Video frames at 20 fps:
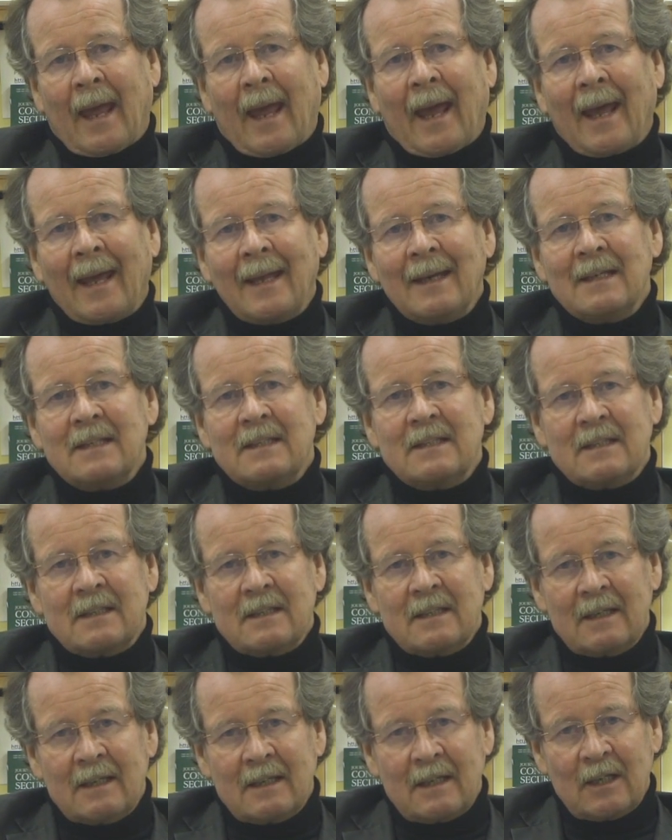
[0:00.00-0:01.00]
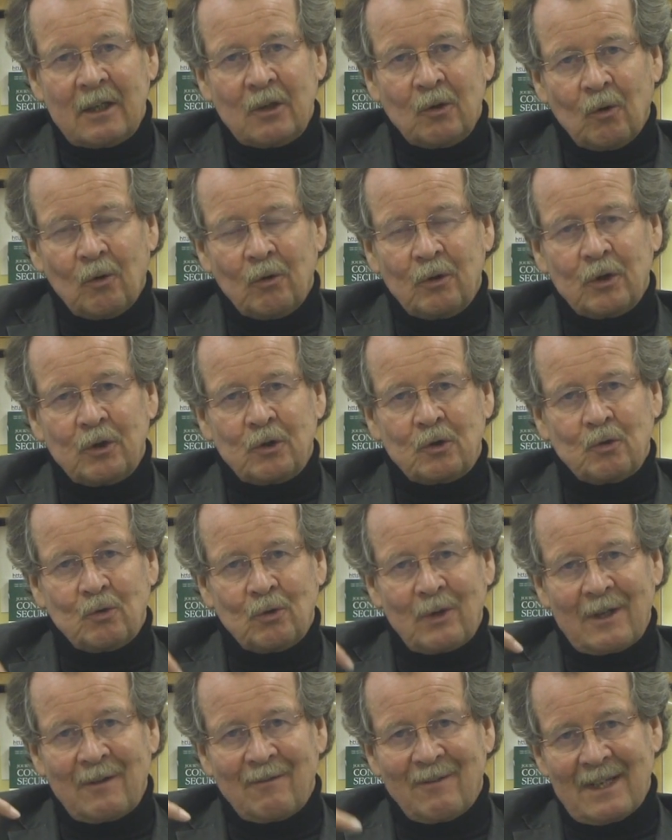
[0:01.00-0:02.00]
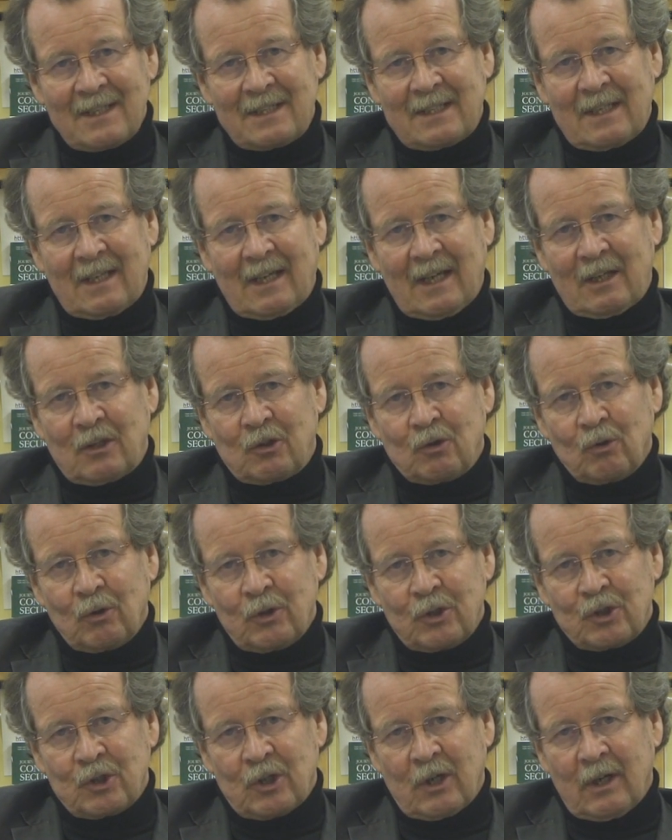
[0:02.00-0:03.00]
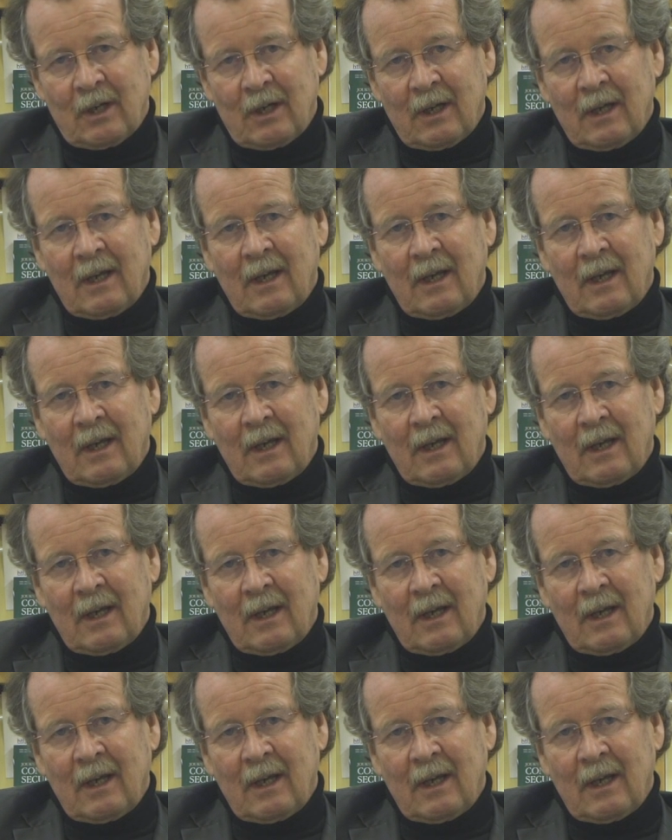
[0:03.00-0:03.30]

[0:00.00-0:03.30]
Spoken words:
And in order to investigate torture,